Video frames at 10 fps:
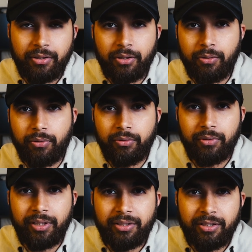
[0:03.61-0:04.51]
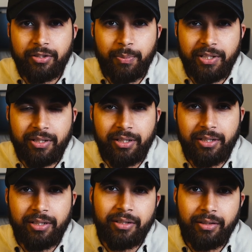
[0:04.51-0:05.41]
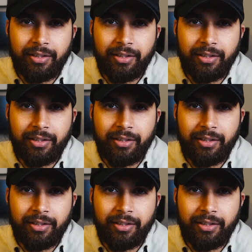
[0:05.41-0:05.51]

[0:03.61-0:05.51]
So this is basically